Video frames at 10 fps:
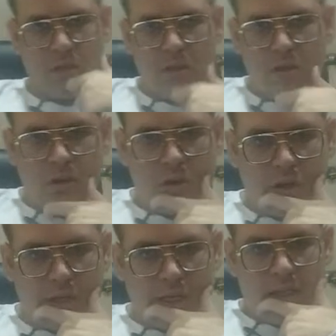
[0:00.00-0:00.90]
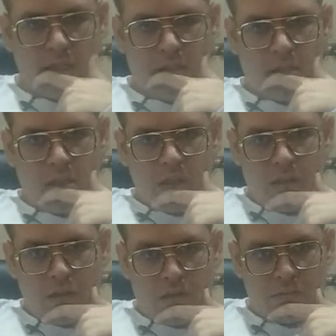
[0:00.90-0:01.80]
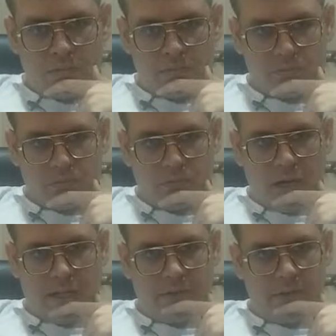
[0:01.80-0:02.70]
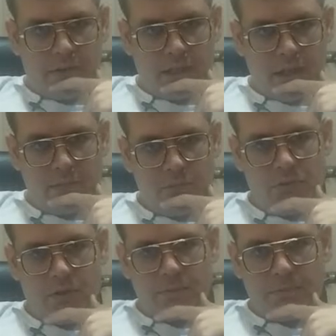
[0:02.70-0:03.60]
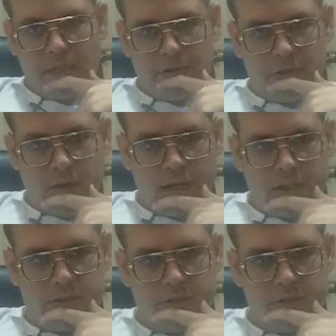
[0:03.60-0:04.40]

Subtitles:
Okay, white will win. I move it, play with white.